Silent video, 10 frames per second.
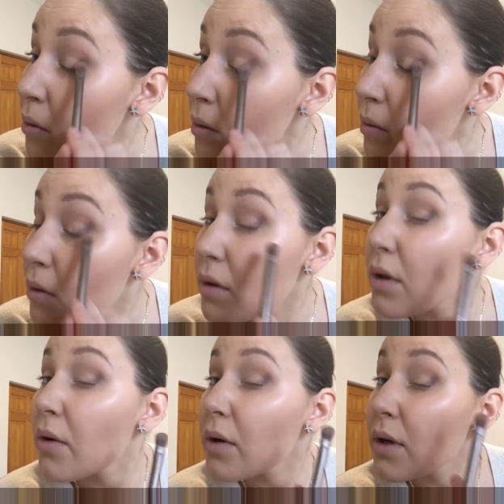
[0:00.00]
whew,
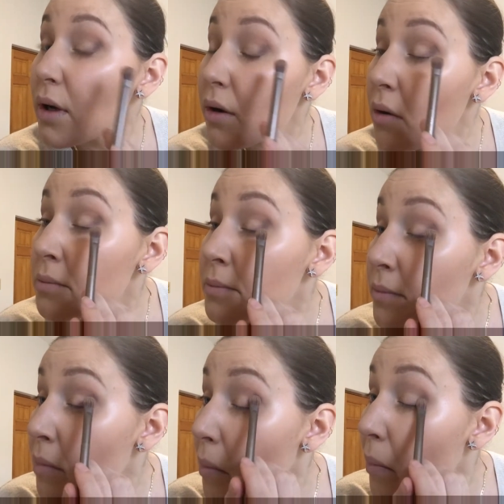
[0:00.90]
there we go.
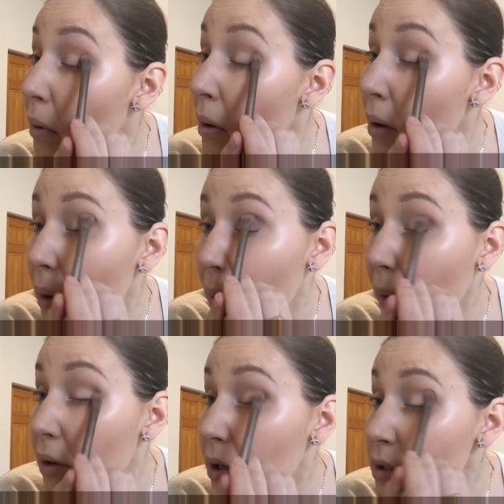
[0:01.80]

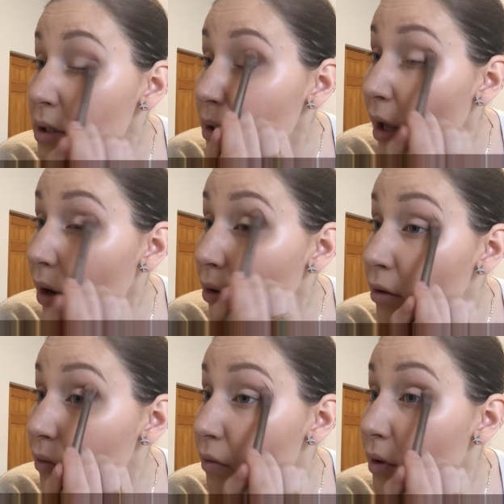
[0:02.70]
Just in the
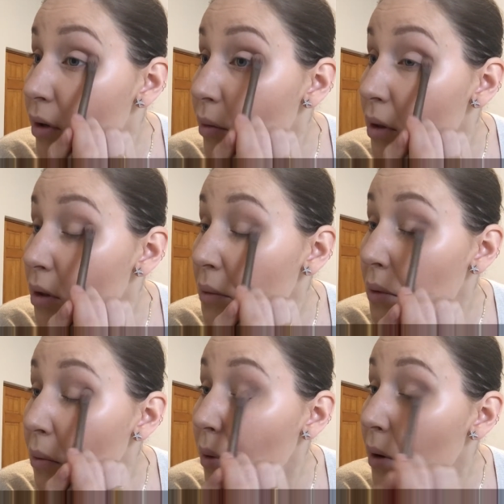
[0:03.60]
outer V with
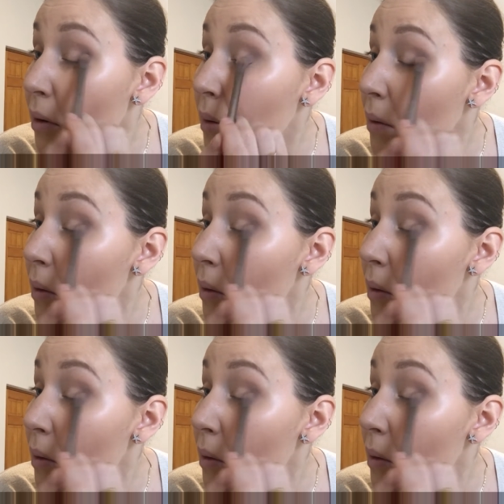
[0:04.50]
this one.